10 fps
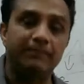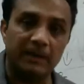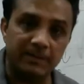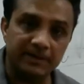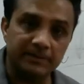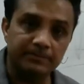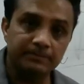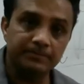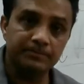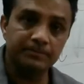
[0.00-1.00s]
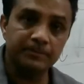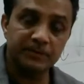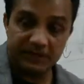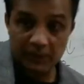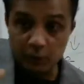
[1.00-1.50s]
payment,
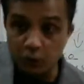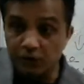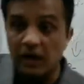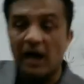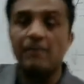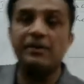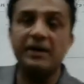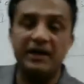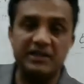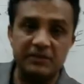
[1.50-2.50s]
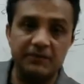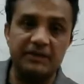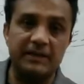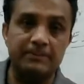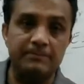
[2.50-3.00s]
good harmony relation with
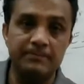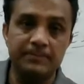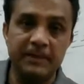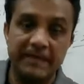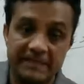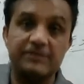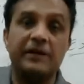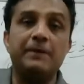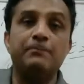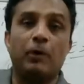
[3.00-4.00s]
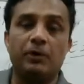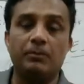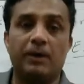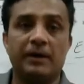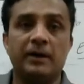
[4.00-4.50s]
them is a very important
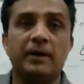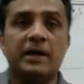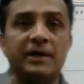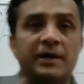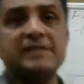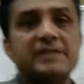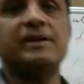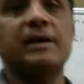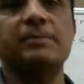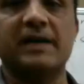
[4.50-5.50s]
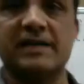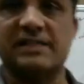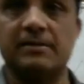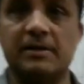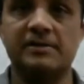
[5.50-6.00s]
part. Next we come
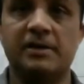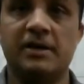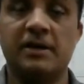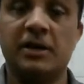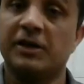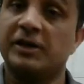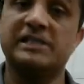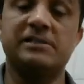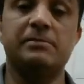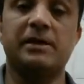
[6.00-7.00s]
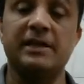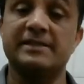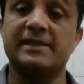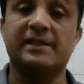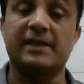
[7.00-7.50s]
customers. Customer is
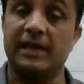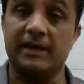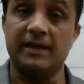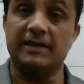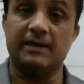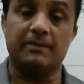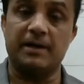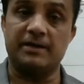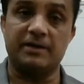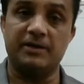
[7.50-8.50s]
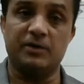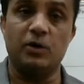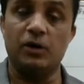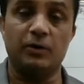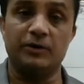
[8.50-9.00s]
the king in the market. You
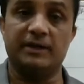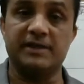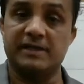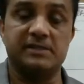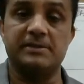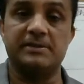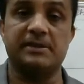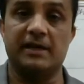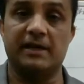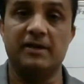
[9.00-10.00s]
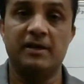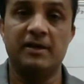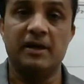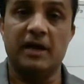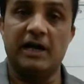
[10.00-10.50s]
all know that. Customer is the king.
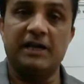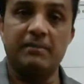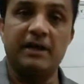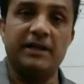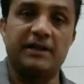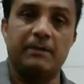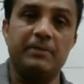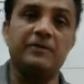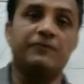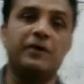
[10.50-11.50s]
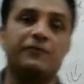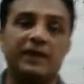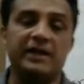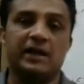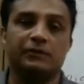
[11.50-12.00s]
Ultimately, the company work
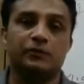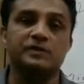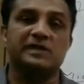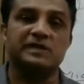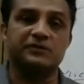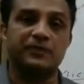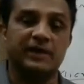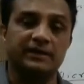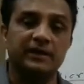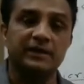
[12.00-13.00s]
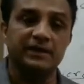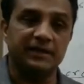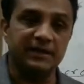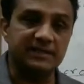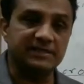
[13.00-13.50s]
very hard to satisfy the
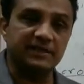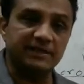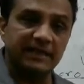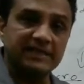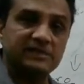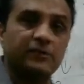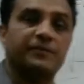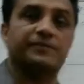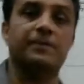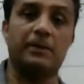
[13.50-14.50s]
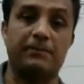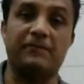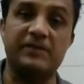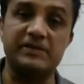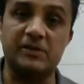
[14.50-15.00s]
needs and tastes of
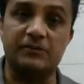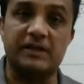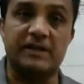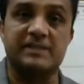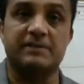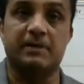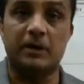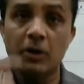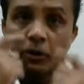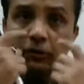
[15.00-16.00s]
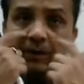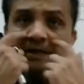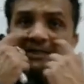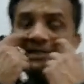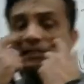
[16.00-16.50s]
preferences of the customer. So what
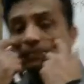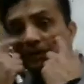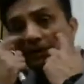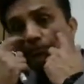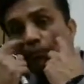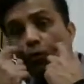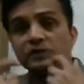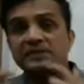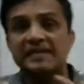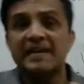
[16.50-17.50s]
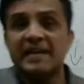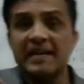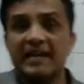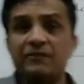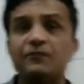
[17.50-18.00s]
is customer? The most
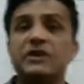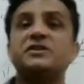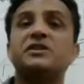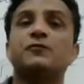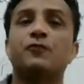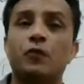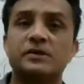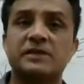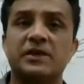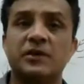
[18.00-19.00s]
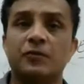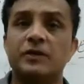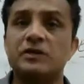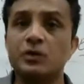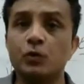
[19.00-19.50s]
influential force
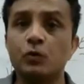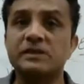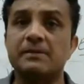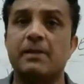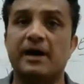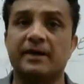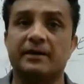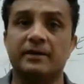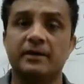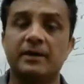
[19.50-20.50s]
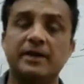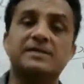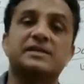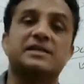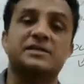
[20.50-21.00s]
which rules the market
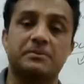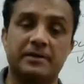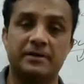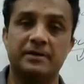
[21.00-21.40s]
is customer.